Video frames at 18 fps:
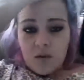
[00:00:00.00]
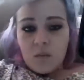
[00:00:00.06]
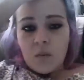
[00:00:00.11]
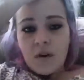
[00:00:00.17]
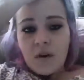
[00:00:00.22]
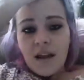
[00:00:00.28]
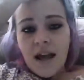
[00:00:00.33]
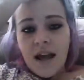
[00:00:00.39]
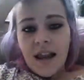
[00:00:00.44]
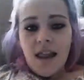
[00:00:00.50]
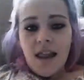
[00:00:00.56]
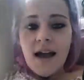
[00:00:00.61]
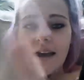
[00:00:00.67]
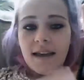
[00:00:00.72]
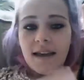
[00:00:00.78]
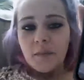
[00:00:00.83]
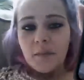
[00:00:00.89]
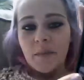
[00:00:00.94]
What I
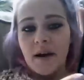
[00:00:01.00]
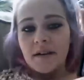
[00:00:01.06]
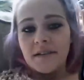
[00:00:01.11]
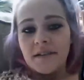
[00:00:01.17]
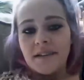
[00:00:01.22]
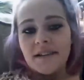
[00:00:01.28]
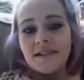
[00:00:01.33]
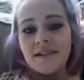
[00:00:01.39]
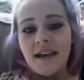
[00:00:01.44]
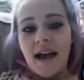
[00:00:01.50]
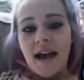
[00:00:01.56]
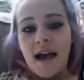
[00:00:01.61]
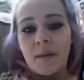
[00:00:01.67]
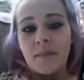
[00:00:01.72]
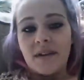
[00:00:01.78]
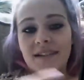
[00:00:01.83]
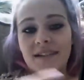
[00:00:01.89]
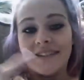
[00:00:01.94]
like about this
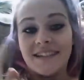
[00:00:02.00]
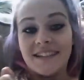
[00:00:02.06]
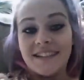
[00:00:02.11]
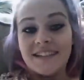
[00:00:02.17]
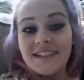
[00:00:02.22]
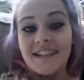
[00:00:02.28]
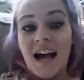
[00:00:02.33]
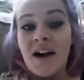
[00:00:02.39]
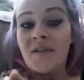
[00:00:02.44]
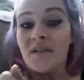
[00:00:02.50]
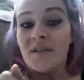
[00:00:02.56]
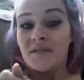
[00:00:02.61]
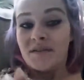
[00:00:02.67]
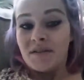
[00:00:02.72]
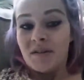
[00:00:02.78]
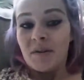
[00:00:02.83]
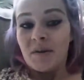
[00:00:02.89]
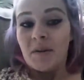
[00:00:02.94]
app is the sound of
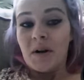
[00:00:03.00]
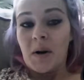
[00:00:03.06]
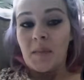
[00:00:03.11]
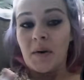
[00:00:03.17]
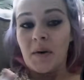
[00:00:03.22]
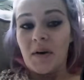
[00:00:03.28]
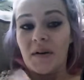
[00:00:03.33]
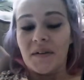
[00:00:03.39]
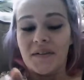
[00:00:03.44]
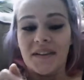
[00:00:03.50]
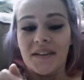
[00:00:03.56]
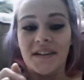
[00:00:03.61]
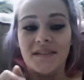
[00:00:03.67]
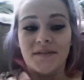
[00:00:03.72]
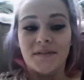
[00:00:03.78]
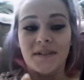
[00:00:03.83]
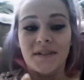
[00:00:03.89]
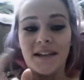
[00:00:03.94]
the snooker balls.
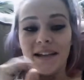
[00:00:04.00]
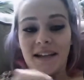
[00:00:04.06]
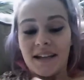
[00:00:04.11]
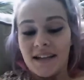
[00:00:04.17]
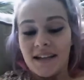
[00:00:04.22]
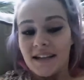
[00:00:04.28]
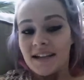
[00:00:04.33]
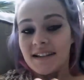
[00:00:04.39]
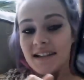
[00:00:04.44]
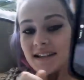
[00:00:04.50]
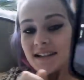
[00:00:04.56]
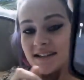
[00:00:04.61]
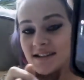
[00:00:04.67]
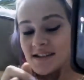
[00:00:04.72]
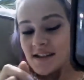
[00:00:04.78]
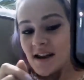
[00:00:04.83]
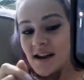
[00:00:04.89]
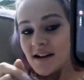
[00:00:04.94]
That's really
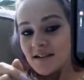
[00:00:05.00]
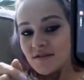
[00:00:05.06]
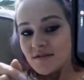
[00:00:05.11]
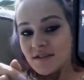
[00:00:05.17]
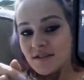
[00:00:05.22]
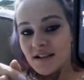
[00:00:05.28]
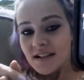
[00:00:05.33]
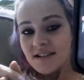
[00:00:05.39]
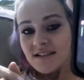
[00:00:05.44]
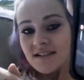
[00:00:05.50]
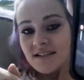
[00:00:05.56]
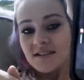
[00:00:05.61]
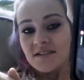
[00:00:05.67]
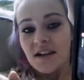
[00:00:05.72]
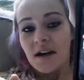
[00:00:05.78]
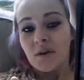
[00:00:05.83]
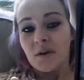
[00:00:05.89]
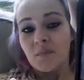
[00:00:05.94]
it's a nice realistic
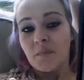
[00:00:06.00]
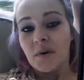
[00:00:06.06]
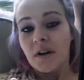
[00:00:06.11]
sound.